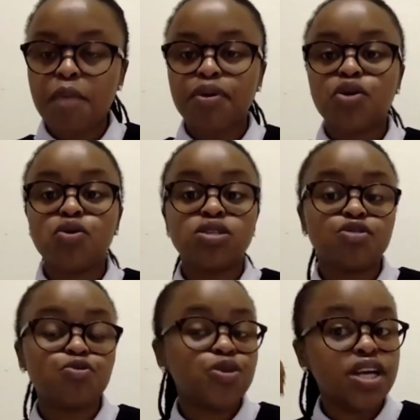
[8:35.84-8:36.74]
Because
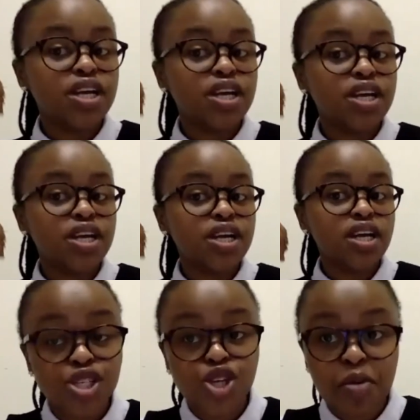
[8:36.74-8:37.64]
if we,
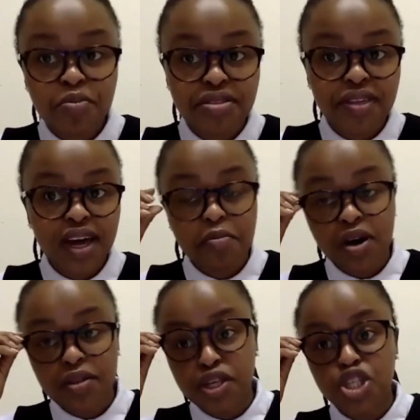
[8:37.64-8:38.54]
for example, think
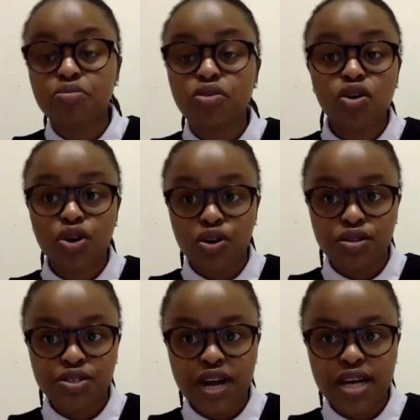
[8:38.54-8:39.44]
about the Chibok
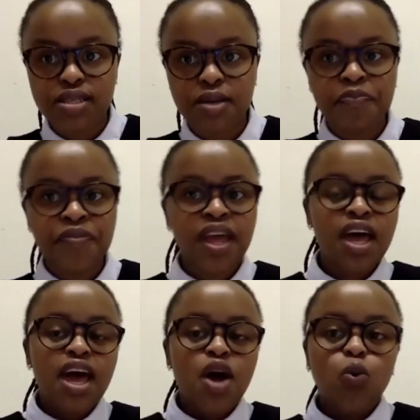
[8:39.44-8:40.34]
girls, right?
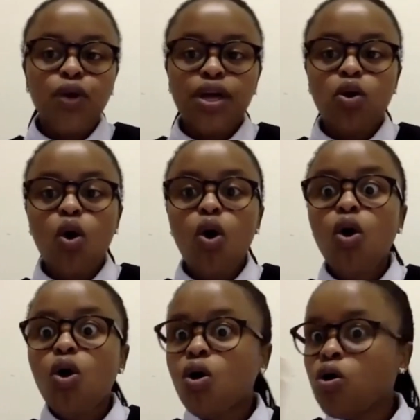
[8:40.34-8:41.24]
The
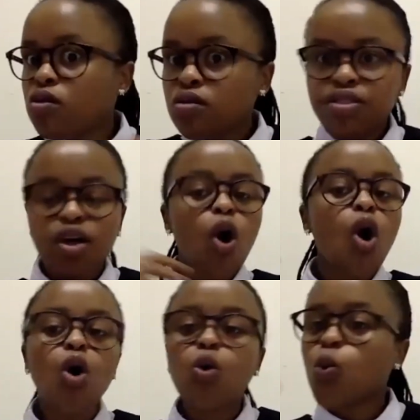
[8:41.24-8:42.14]

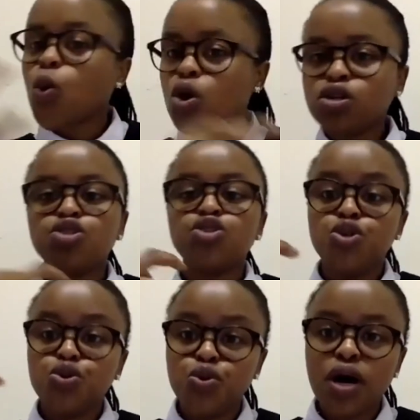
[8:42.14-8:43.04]
whole world
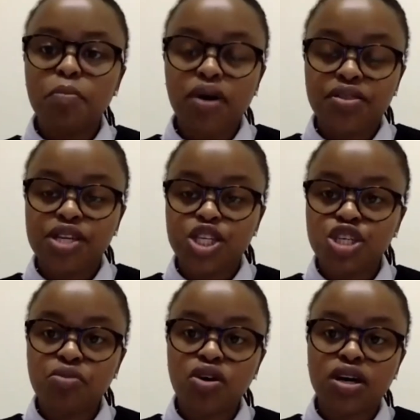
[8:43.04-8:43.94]
knew about the
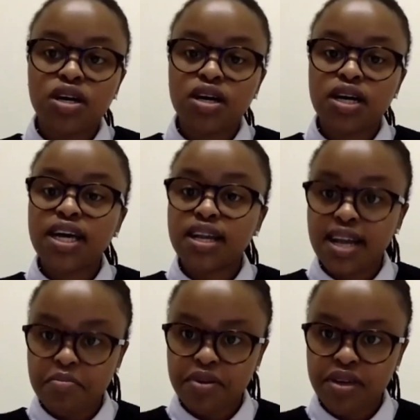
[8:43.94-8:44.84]
Chibok
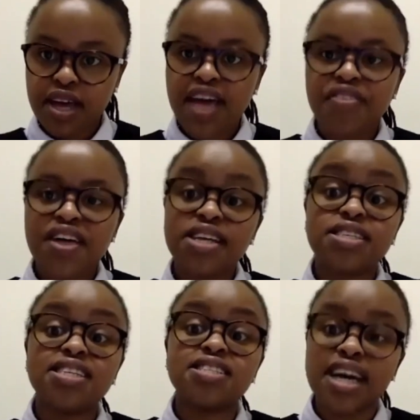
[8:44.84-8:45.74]
kidnapping. And that is
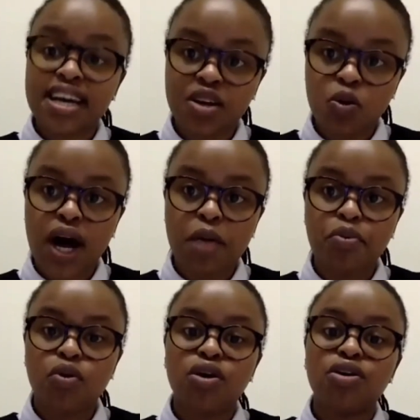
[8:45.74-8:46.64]
exactly why
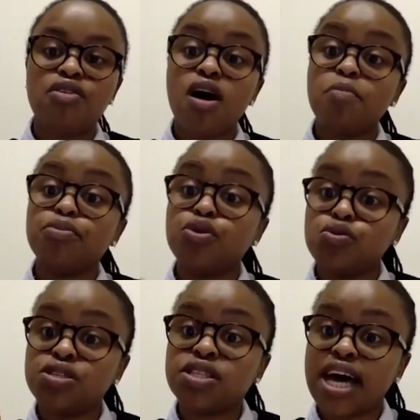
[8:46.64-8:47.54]
Boko Haram
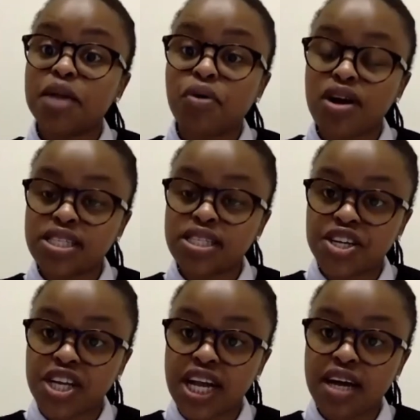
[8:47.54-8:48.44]
used that
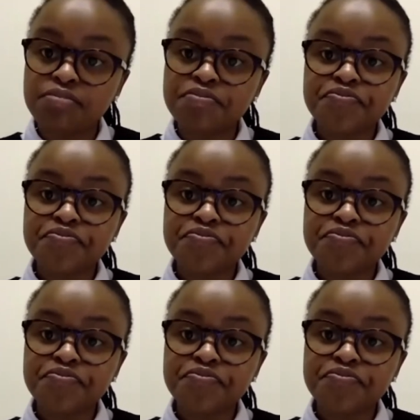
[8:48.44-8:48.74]
particular